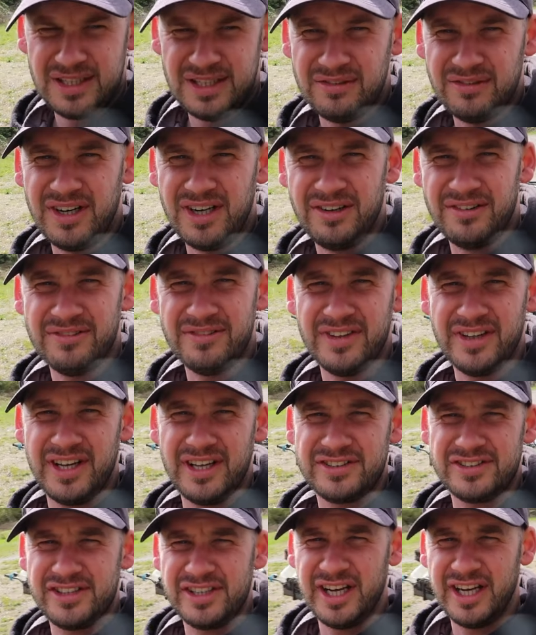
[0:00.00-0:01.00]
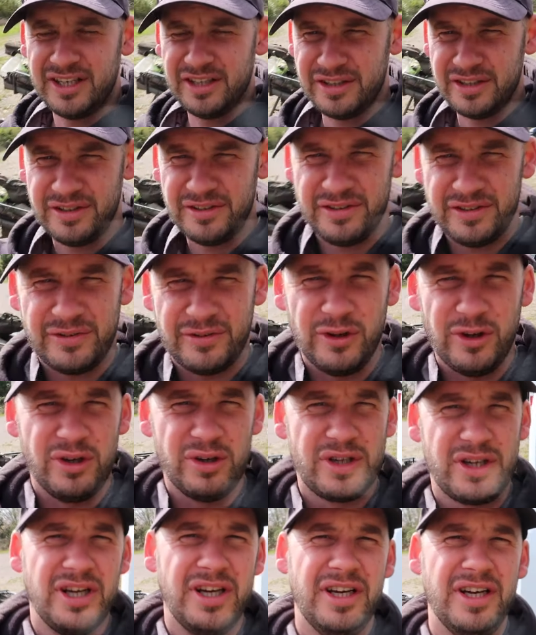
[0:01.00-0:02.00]
well, that's the end of this
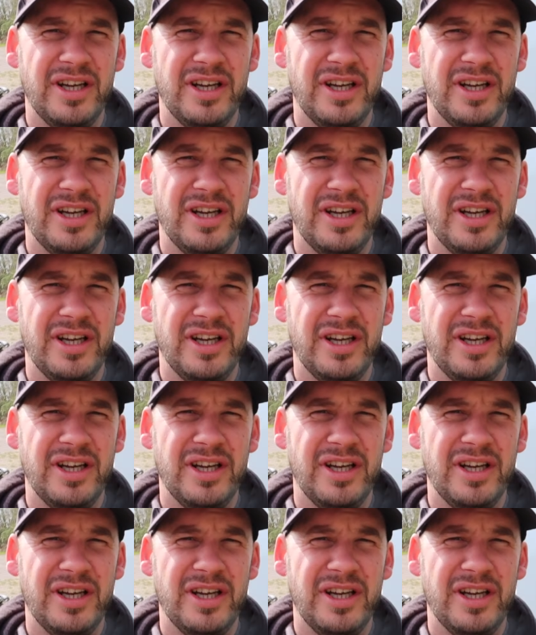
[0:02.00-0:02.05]
vlog.